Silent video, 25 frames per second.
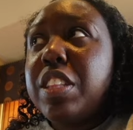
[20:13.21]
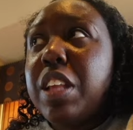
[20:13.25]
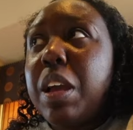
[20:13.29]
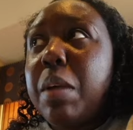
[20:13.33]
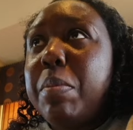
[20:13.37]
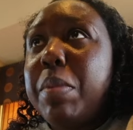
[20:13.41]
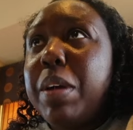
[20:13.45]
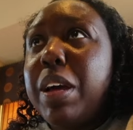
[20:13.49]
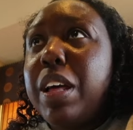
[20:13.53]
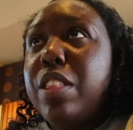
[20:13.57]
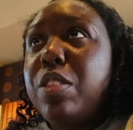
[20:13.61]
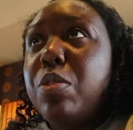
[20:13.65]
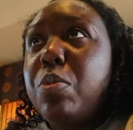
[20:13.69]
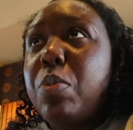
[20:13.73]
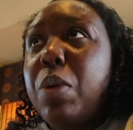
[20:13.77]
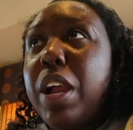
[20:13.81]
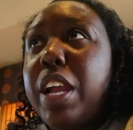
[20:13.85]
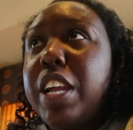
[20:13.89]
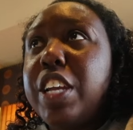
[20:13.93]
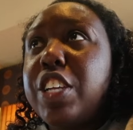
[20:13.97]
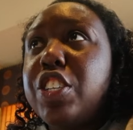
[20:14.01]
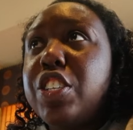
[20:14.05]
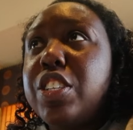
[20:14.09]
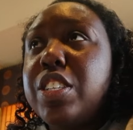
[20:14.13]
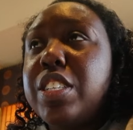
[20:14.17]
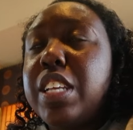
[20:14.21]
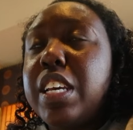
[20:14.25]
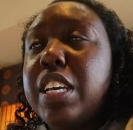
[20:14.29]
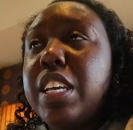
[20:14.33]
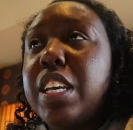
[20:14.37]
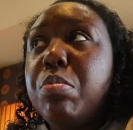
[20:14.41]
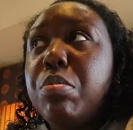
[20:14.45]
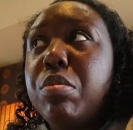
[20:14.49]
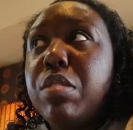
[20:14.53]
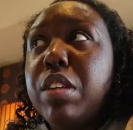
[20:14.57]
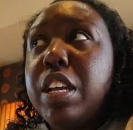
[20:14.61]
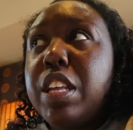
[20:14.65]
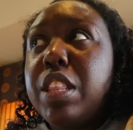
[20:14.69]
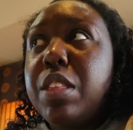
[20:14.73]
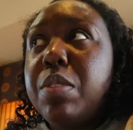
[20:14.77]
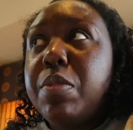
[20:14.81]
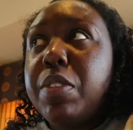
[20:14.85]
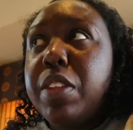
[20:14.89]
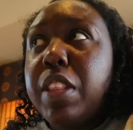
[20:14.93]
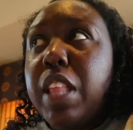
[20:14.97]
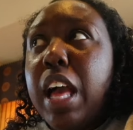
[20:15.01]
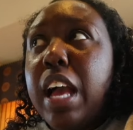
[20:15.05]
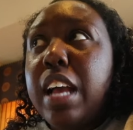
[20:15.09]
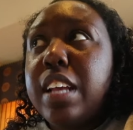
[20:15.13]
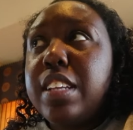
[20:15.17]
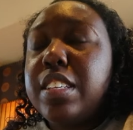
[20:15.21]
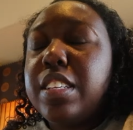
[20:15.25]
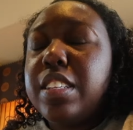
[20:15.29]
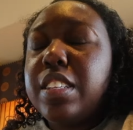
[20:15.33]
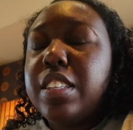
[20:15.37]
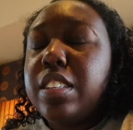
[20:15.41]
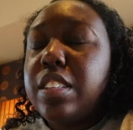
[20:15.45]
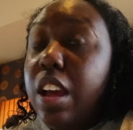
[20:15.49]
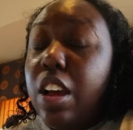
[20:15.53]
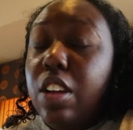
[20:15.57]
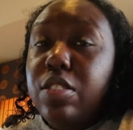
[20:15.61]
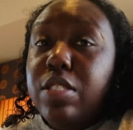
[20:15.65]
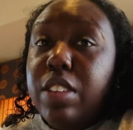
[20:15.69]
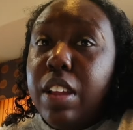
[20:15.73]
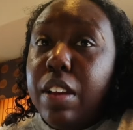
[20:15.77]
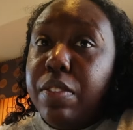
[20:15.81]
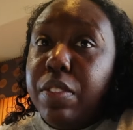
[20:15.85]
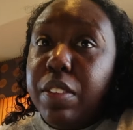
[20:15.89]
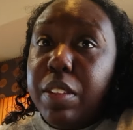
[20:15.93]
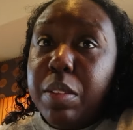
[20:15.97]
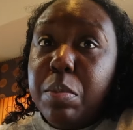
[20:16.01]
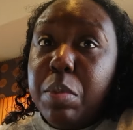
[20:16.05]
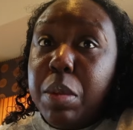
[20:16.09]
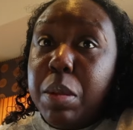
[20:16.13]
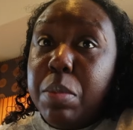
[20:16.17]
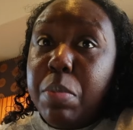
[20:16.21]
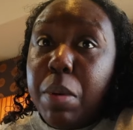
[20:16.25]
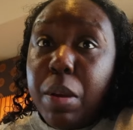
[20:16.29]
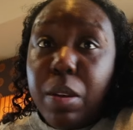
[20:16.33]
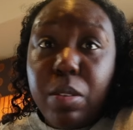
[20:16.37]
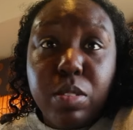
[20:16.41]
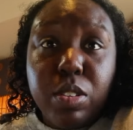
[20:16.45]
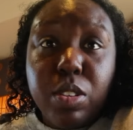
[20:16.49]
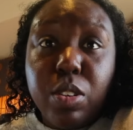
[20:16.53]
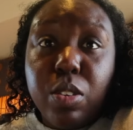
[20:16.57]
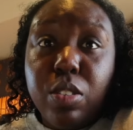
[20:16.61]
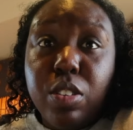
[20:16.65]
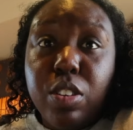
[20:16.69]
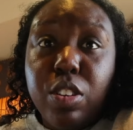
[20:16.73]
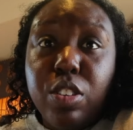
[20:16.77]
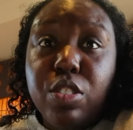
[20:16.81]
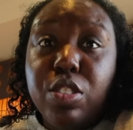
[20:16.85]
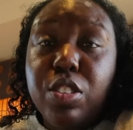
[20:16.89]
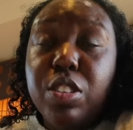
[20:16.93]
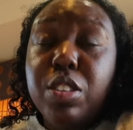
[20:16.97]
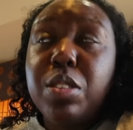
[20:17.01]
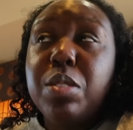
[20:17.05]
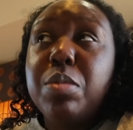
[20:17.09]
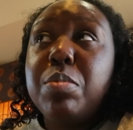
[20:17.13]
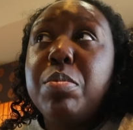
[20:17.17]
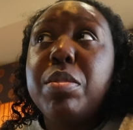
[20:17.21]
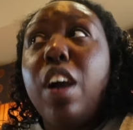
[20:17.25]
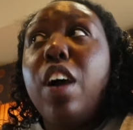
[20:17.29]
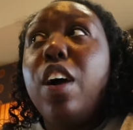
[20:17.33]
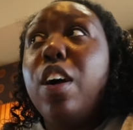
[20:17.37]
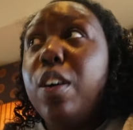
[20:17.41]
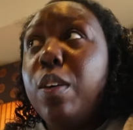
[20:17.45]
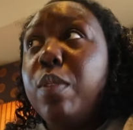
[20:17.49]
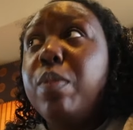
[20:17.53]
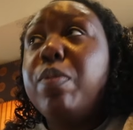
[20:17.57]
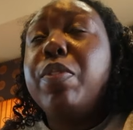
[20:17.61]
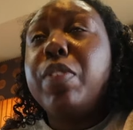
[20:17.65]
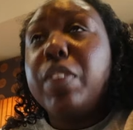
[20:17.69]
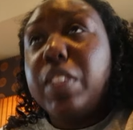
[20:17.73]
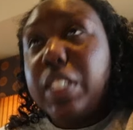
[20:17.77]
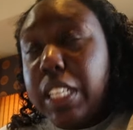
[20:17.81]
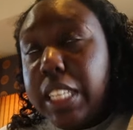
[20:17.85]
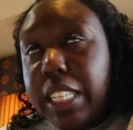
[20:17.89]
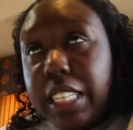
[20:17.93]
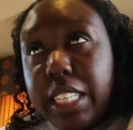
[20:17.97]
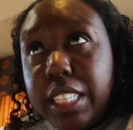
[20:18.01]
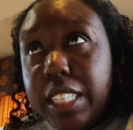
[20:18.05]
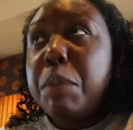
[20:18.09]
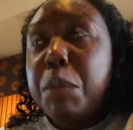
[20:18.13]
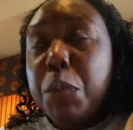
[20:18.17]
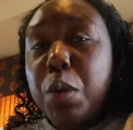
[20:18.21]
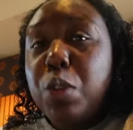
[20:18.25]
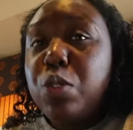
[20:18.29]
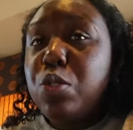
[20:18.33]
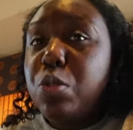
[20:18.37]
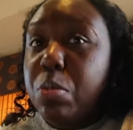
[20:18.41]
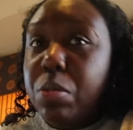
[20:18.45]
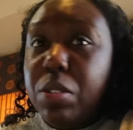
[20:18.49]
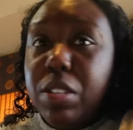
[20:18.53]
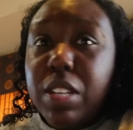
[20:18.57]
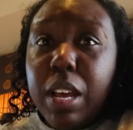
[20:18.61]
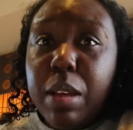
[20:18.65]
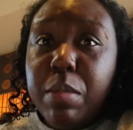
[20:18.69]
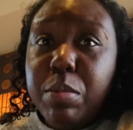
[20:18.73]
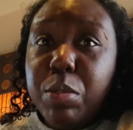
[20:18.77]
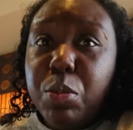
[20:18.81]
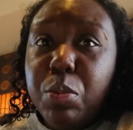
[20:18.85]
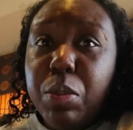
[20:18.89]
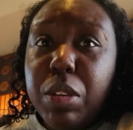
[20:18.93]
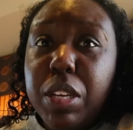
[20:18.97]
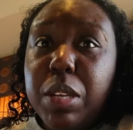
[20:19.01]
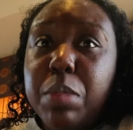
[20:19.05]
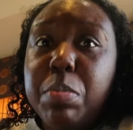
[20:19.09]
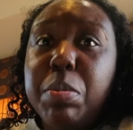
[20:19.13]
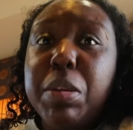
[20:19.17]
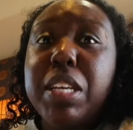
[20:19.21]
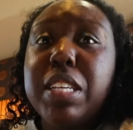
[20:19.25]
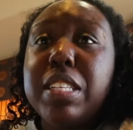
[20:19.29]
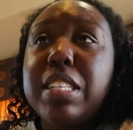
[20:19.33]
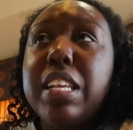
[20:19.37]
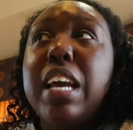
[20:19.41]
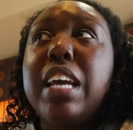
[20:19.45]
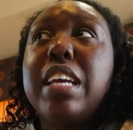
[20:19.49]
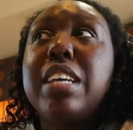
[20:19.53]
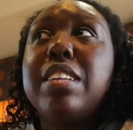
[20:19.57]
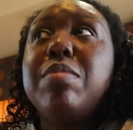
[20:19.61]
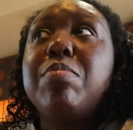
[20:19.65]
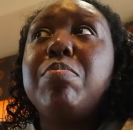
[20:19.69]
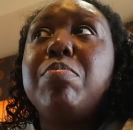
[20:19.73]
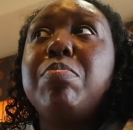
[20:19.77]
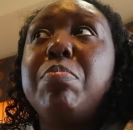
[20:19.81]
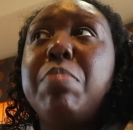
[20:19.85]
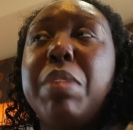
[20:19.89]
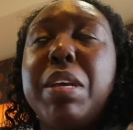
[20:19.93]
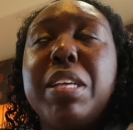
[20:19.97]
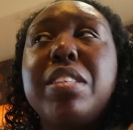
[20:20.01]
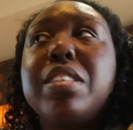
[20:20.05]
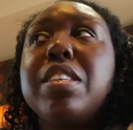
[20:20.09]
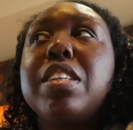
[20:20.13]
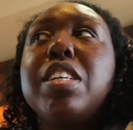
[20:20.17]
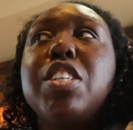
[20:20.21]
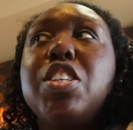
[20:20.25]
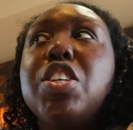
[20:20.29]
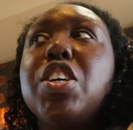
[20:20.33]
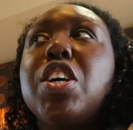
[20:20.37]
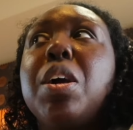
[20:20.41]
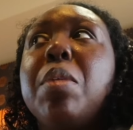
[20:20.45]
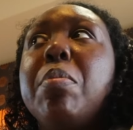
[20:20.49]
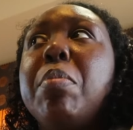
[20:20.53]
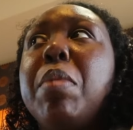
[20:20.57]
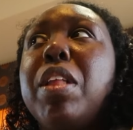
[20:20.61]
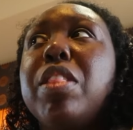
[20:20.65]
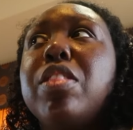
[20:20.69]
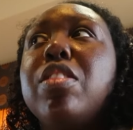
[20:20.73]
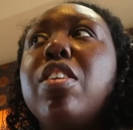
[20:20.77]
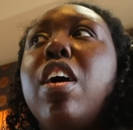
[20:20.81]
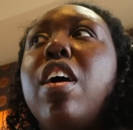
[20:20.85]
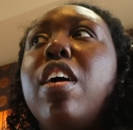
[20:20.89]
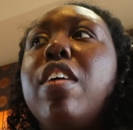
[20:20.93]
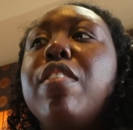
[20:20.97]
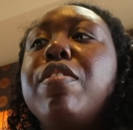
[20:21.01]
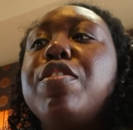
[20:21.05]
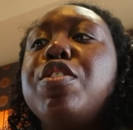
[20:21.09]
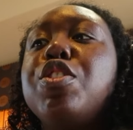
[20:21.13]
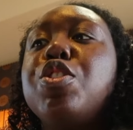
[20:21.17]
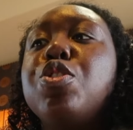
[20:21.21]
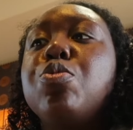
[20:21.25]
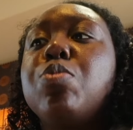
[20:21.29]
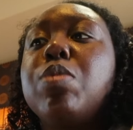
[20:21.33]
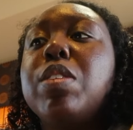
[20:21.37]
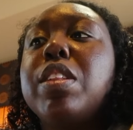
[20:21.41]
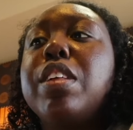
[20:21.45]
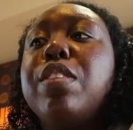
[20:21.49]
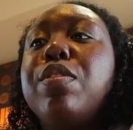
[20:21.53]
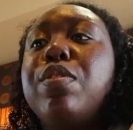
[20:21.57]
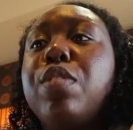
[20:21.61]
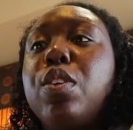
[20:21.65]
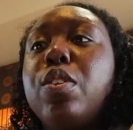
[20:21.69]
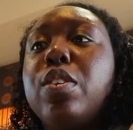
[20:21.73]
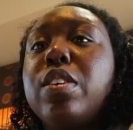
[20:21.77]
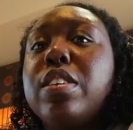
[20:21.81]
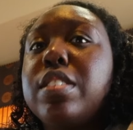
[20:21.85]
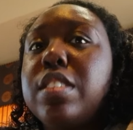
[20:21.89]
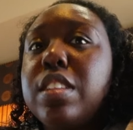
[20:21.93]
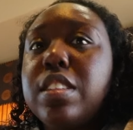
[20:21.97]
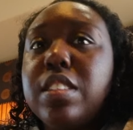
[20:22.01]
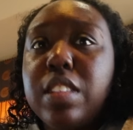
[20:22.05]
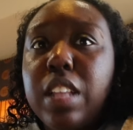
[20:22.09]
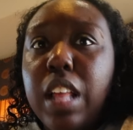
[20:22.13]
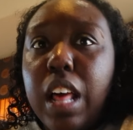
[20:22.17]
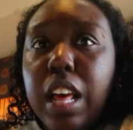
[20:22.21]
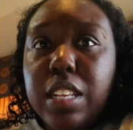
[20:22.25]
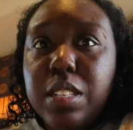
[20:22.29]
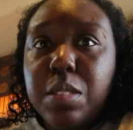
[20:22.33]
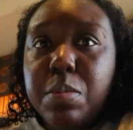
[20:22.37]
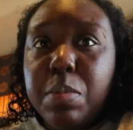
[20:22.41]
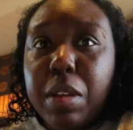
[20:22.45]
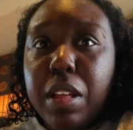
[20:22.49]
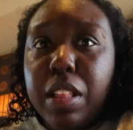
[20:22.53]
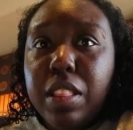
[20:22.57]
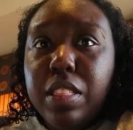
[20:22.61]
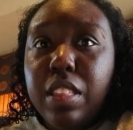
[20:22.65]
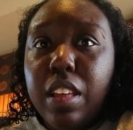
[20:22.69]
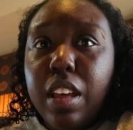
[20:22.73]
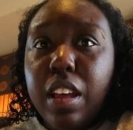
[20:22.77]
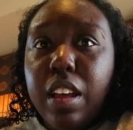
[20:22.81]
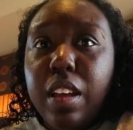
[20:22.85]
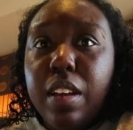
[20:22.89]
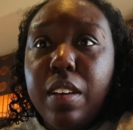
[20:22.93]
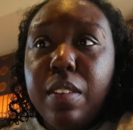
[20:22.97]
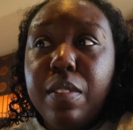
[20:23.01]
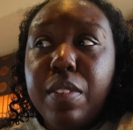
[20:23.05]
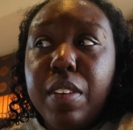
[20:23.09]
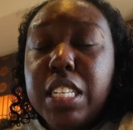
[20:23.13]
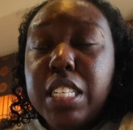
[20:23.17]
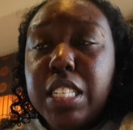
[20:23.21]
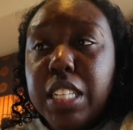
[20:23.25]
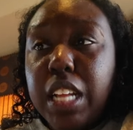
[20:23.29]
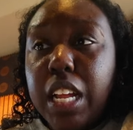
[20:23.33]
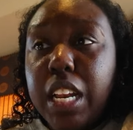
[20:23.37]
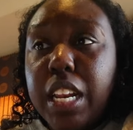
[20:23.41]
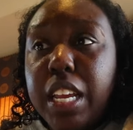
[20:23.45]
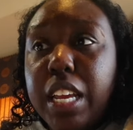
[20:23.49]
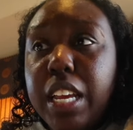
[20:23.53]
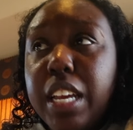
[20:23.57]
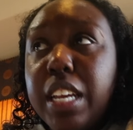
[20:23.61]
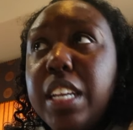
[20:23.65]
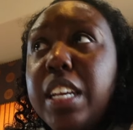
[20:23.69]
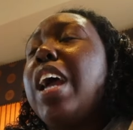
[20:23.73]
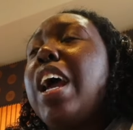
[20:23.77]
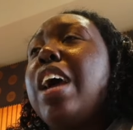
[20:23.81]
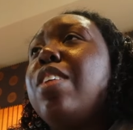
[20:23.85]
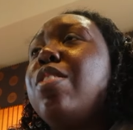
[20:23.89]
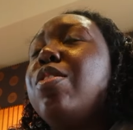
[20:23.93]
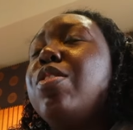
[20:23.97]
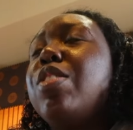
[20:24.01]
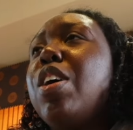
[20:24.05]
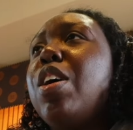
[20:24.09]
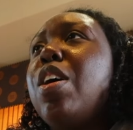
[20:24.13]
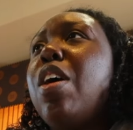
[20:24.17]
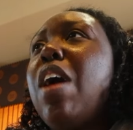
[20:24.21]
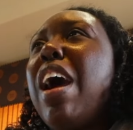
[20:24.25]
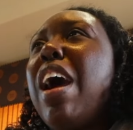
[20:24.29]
that month where I could just like breathe and relax, and I'll definitely be posting on YouTube, hopefully multiple times a week, because I basically took a month off to really focus this last month of studying. I don't know.